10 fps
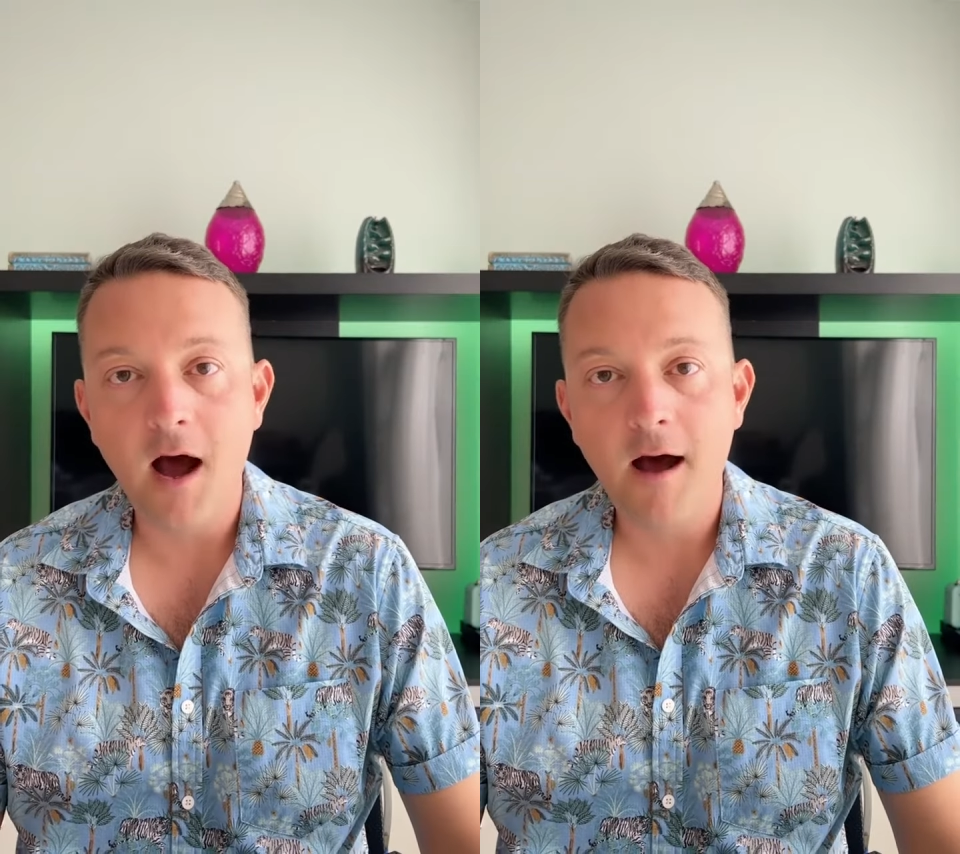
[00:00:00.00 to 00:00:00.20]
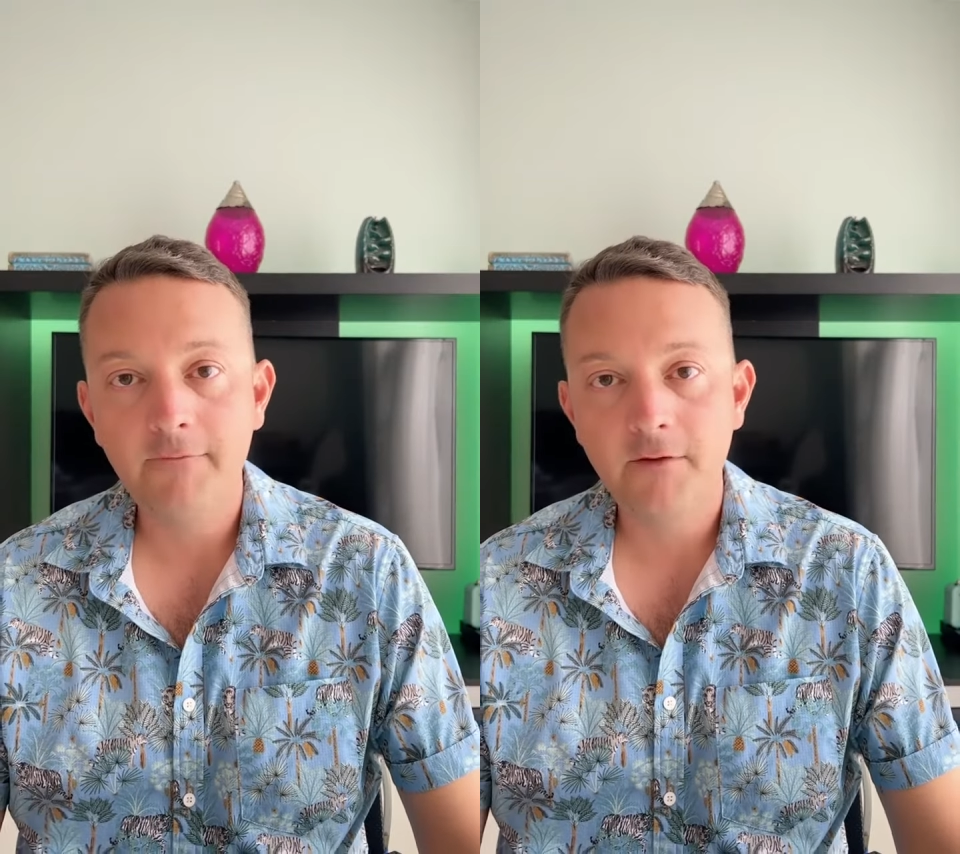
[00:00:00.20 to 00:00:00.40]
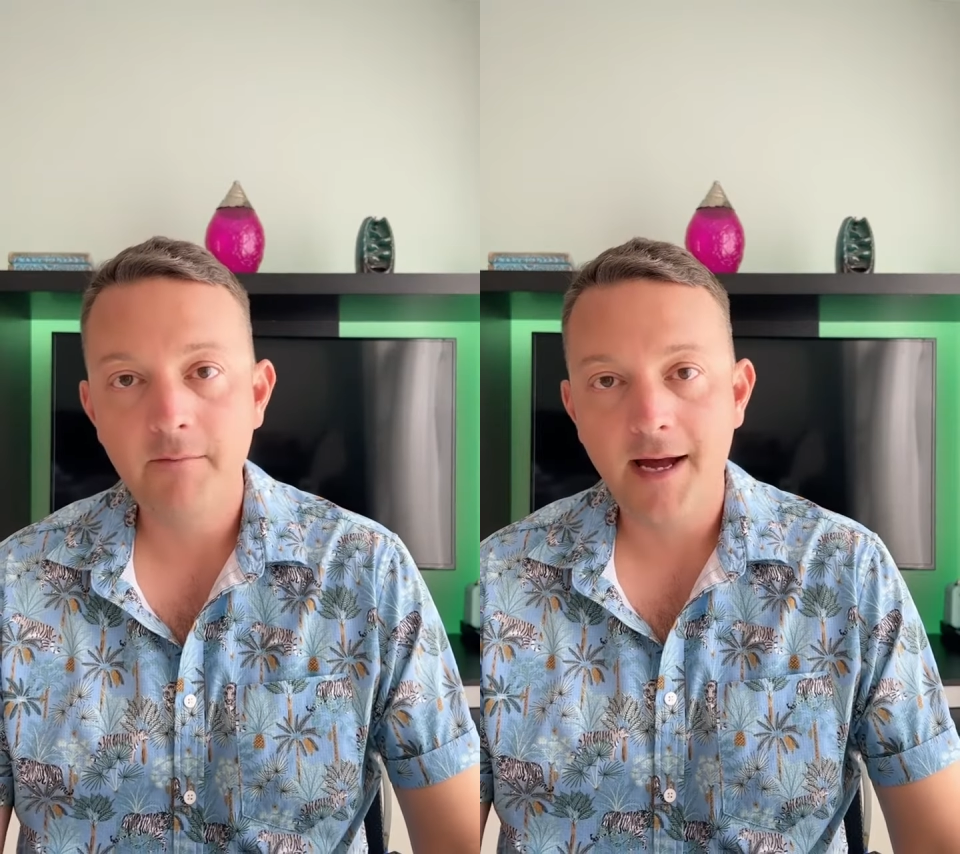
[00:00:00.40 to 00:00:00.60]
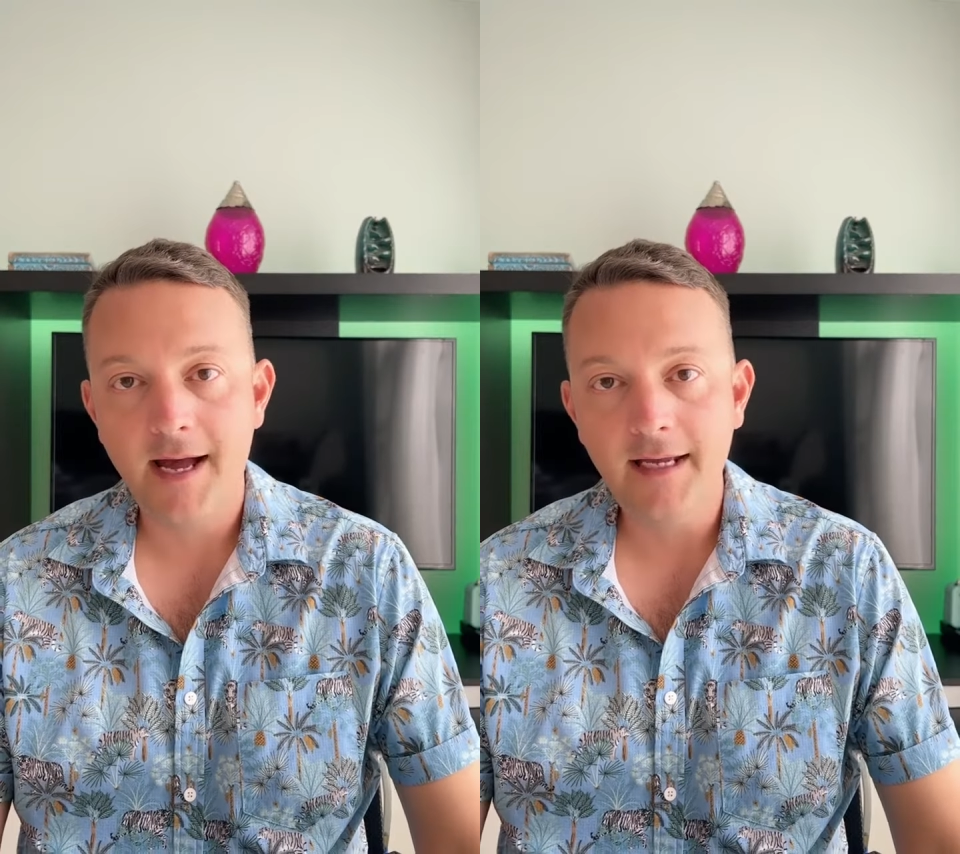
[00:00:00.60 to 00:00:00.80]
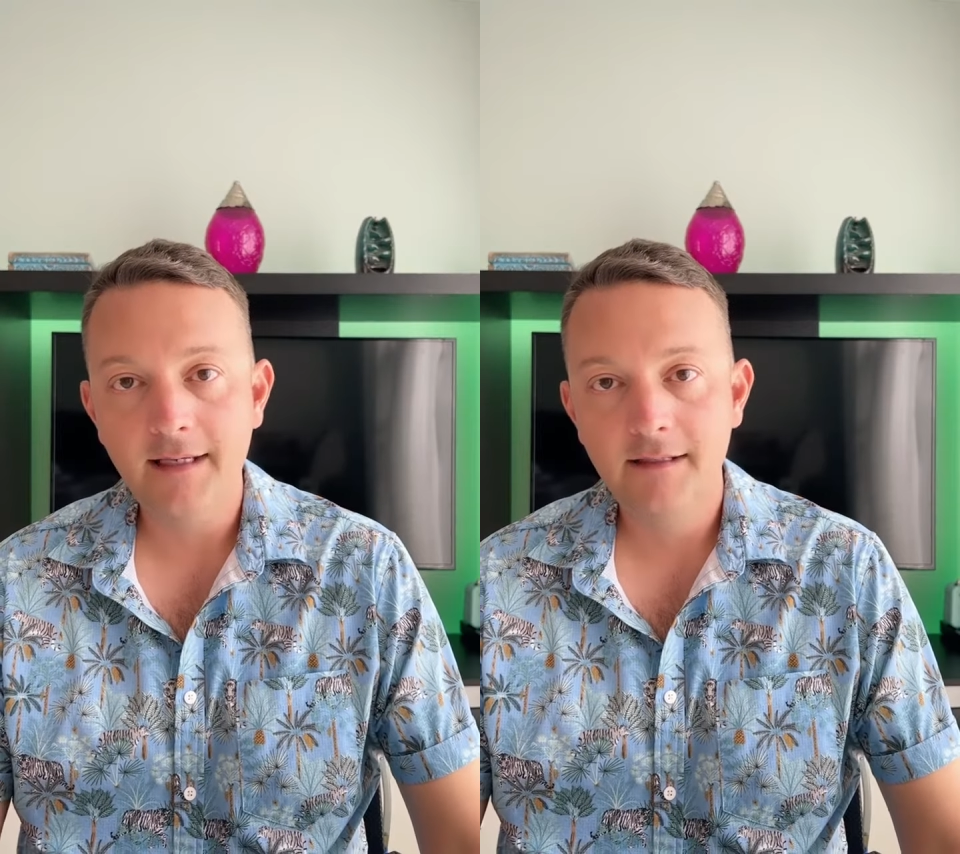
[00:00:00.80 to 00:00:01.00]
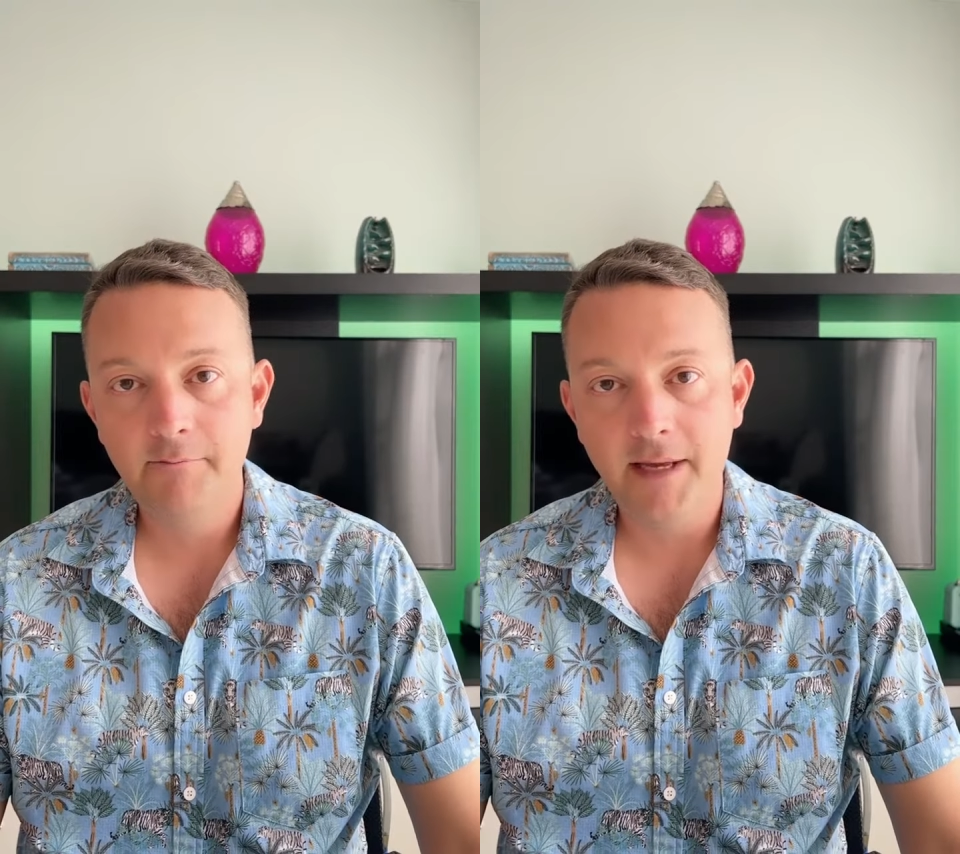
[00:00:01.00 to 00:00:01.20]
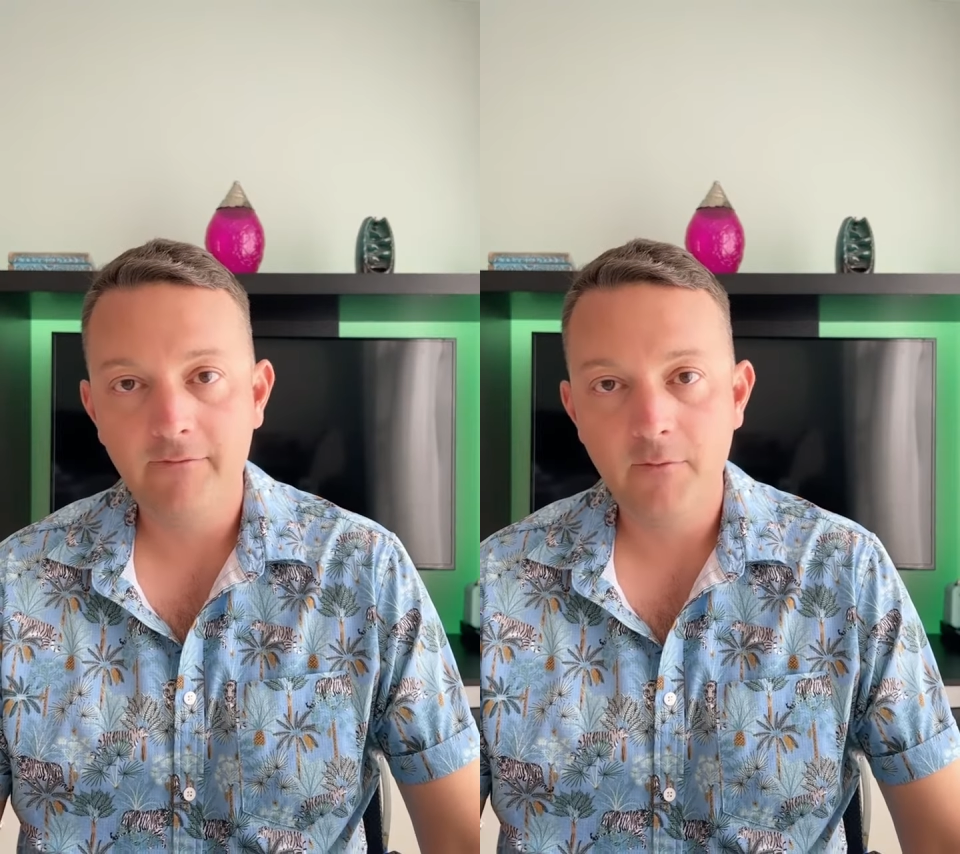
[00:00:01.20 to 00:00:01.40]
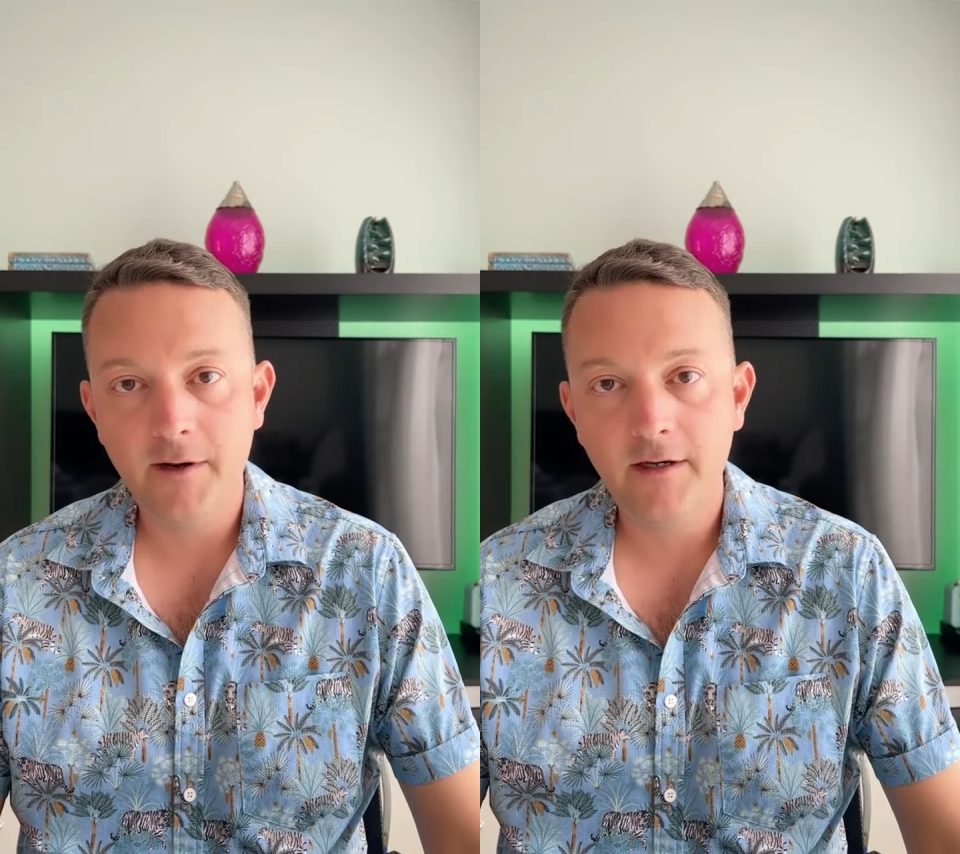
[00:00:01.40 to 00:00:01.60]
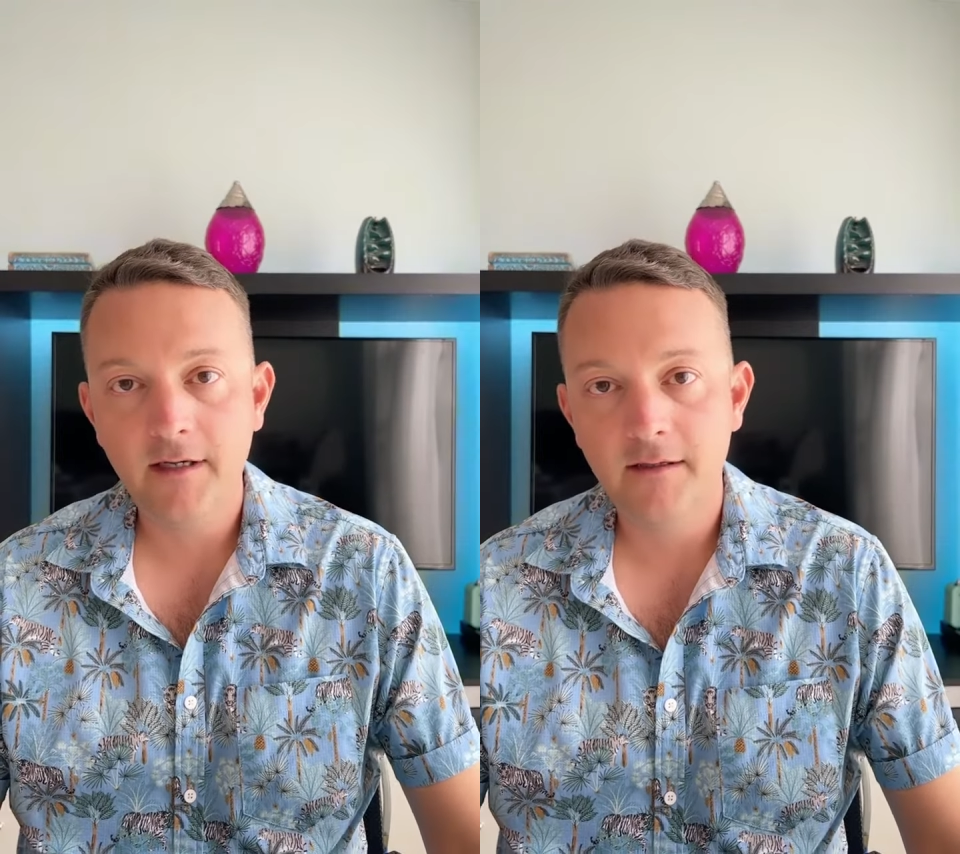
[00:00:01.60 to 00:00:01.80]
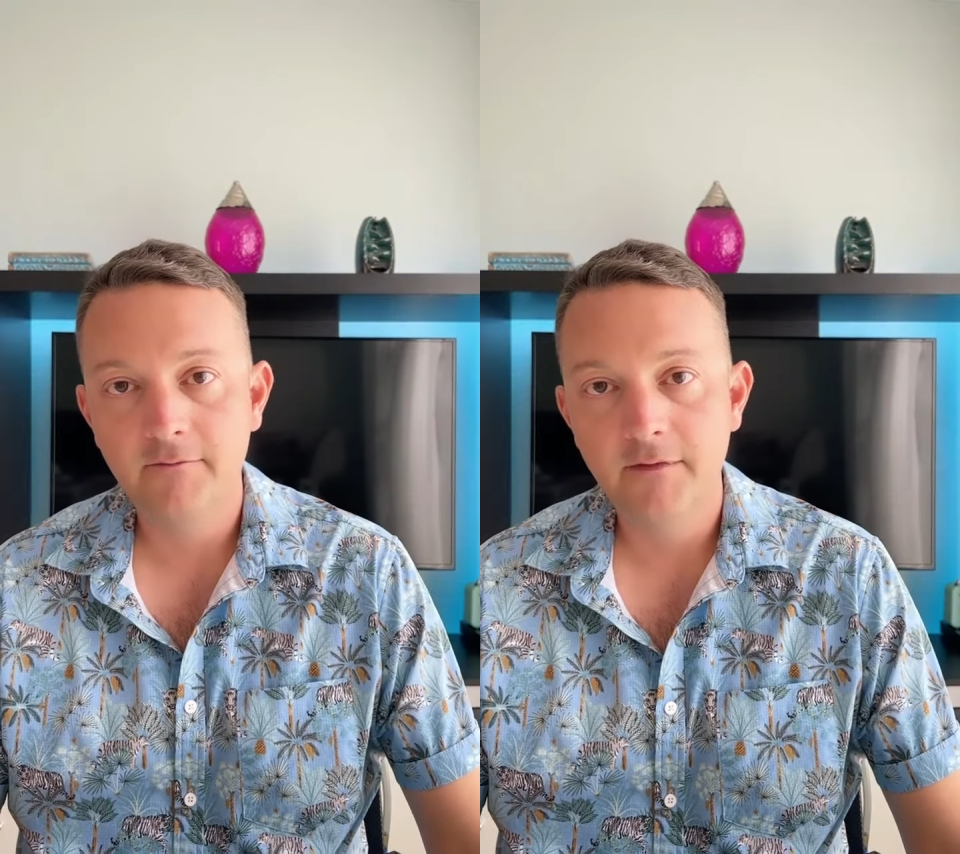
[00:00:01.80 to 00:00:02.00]
offered by Bank of
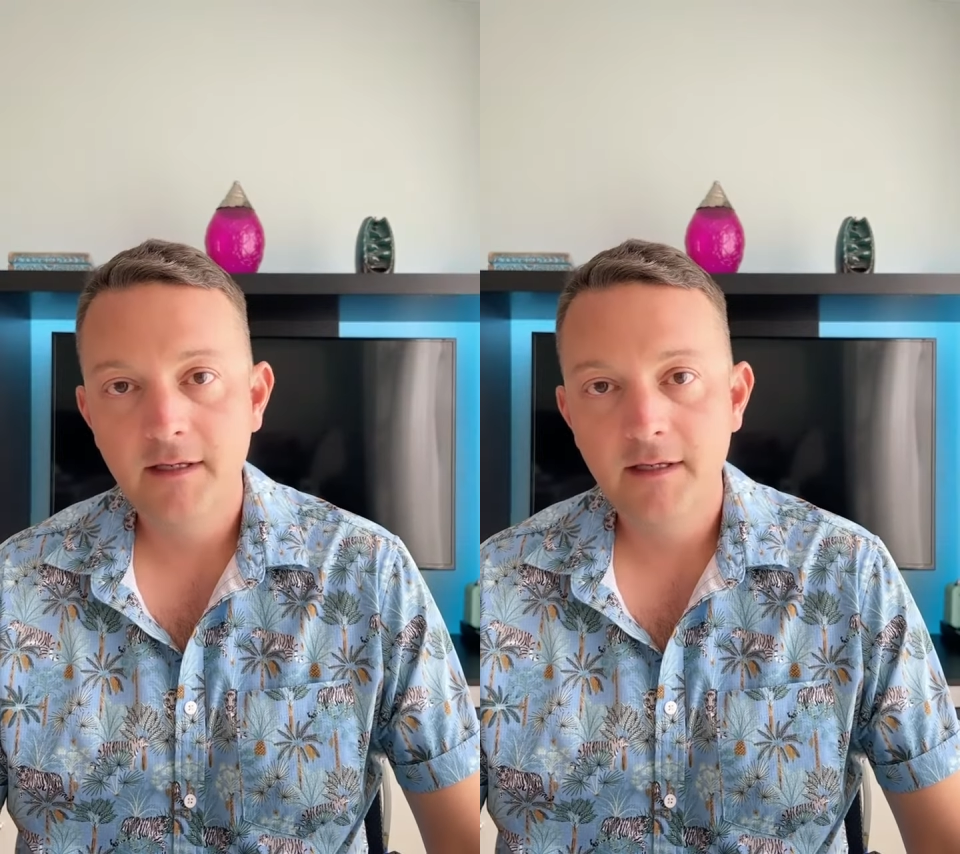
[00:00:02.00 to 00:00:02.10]
America.